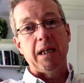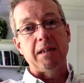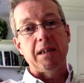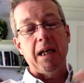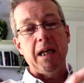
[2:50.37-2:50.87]

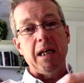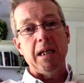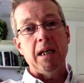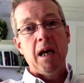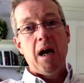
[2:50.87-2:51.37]

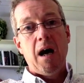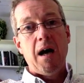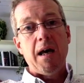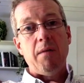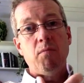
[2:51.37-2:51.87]
Today, I
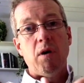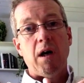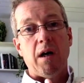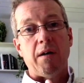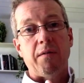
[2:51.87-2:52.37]
am
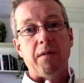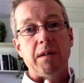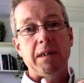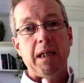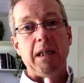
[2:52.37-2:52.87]
worth
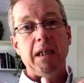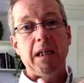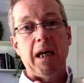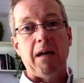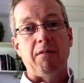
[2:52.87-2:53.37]
taking
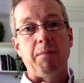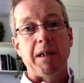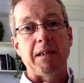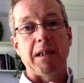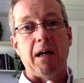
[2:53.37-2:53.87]
care of
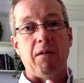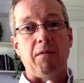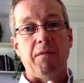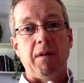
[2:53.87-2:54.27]
myself